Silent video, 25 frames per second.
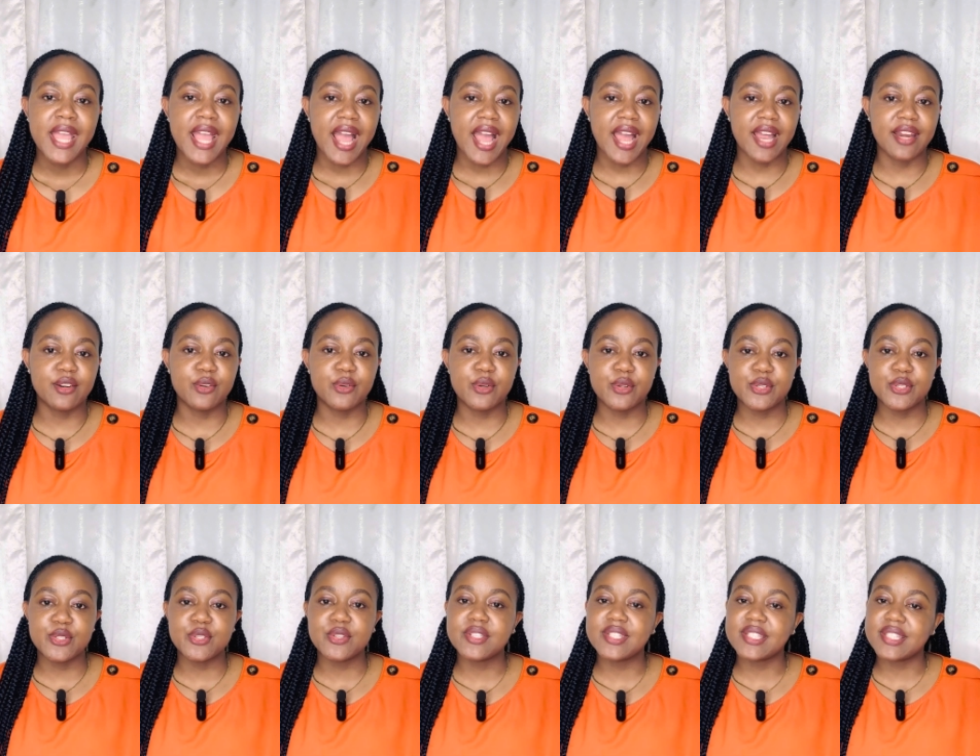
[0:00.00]
And
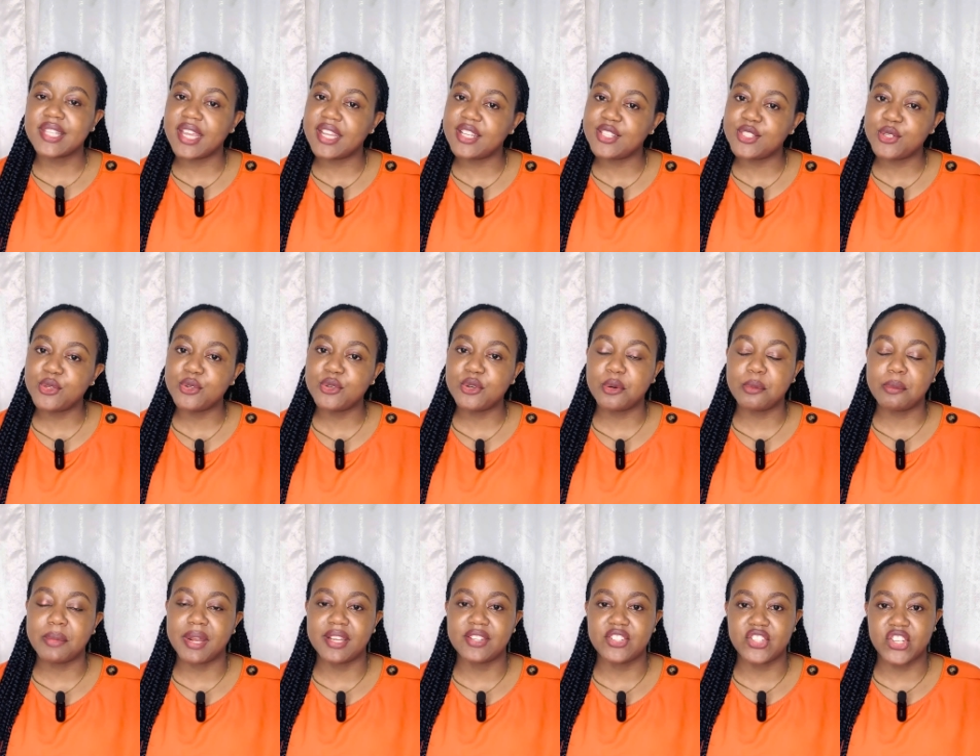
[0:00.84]
also stay tuned
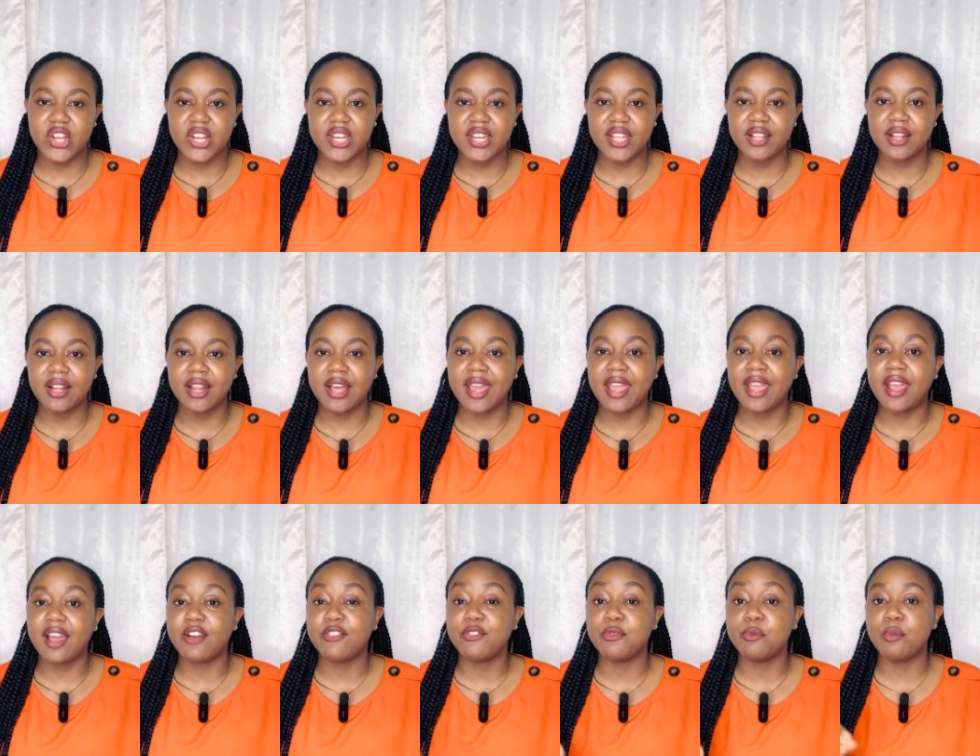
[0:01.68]
on my channel.
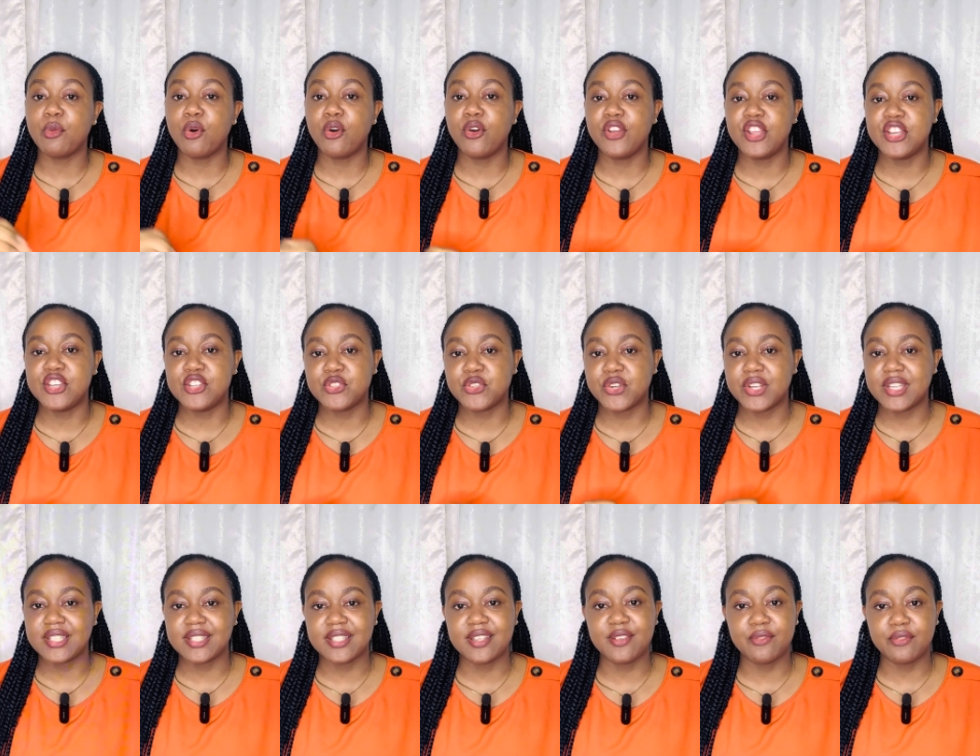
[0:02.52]
I have more
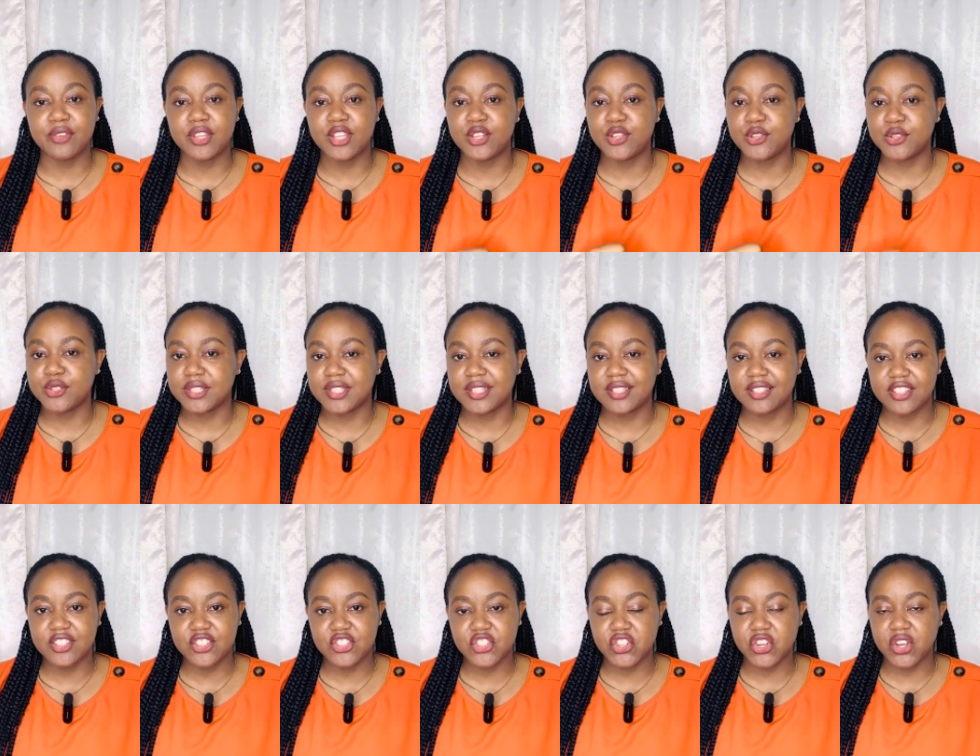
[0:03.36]
interesting videos
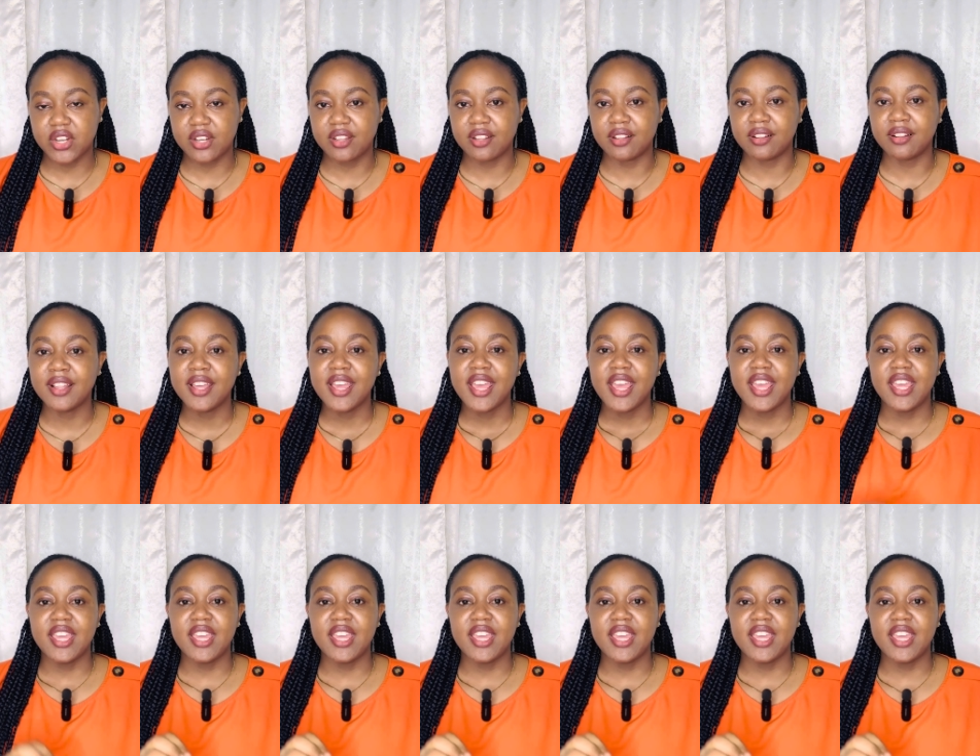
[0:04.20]
in this channel.